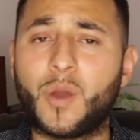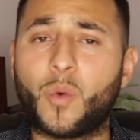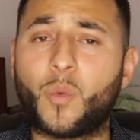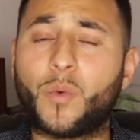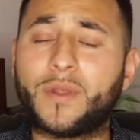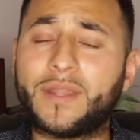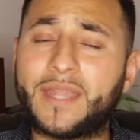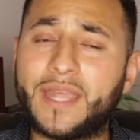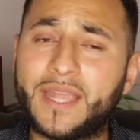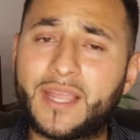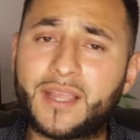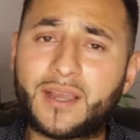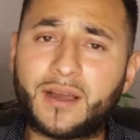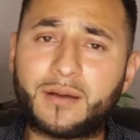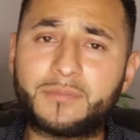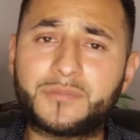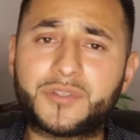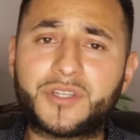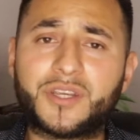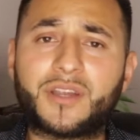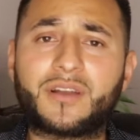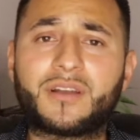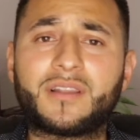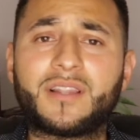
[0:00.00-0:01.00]
when they come
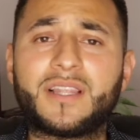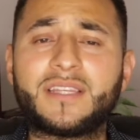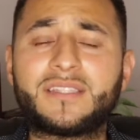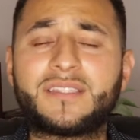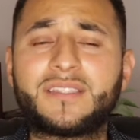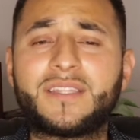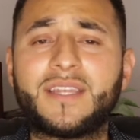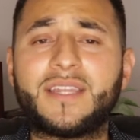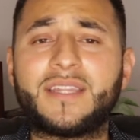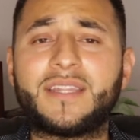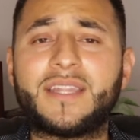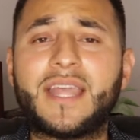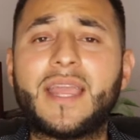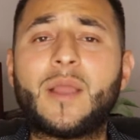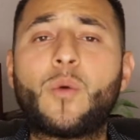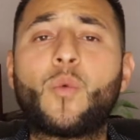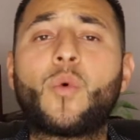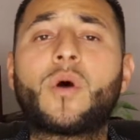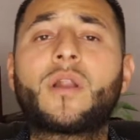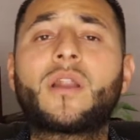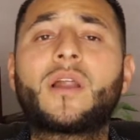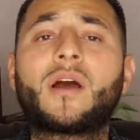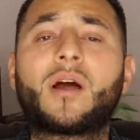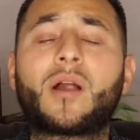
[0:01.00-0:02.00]
to your listing, they
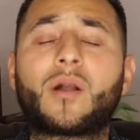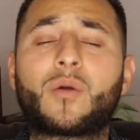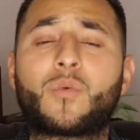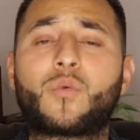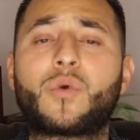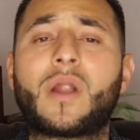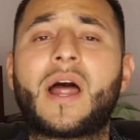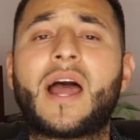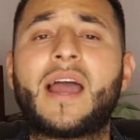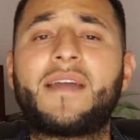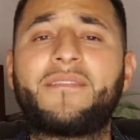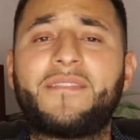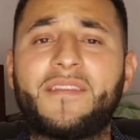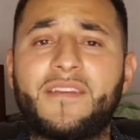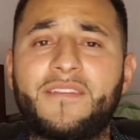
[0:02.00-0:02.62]
want to arrive